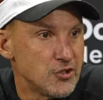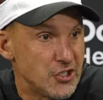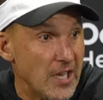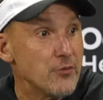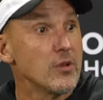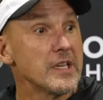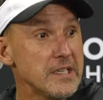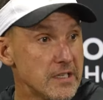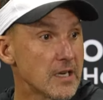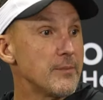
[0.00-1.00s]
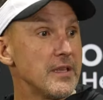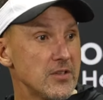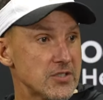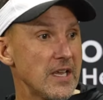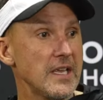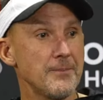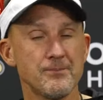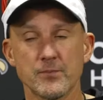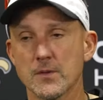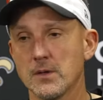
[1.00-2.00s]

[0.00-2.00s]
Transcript: generally going to be the same.